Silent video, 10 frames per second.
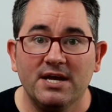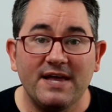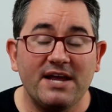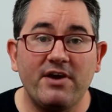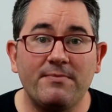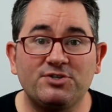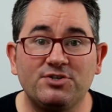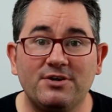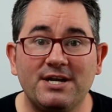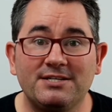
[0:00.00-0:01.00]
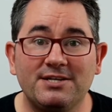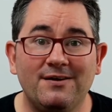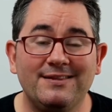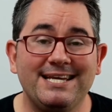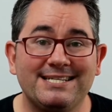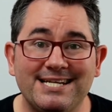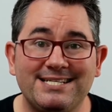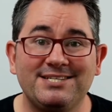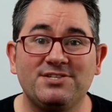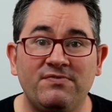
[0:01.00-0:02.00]
Thank you very much for joining us on the
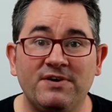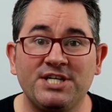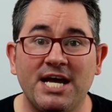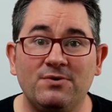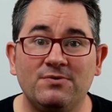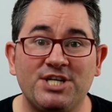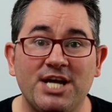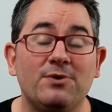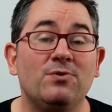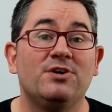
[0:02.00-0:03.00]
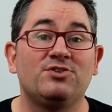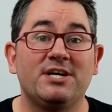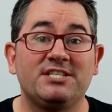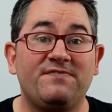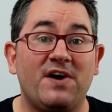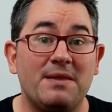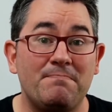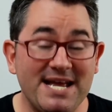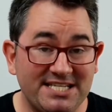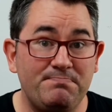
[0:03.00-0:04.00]
Essentially Software channel, the channel that tries to find the
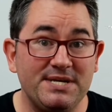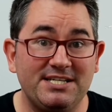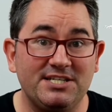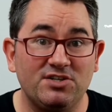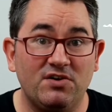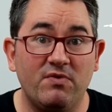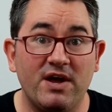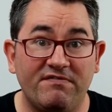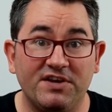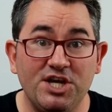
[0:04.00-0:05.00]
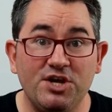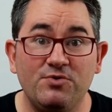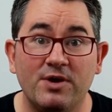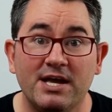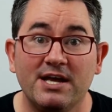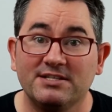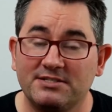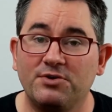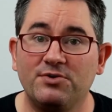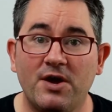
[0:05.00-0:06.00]
best business software for you
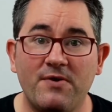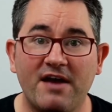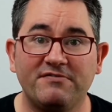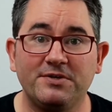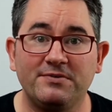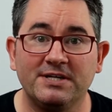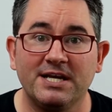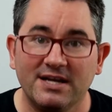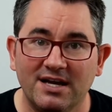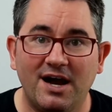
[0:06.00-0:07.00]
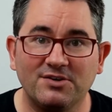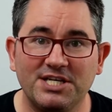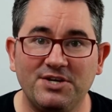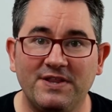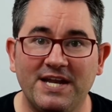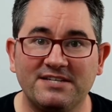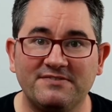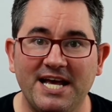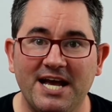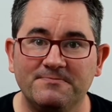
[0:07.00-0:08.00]
so you don't have to. I'll see you on the next
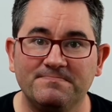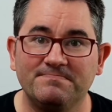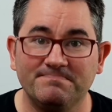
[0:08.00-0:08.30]
video.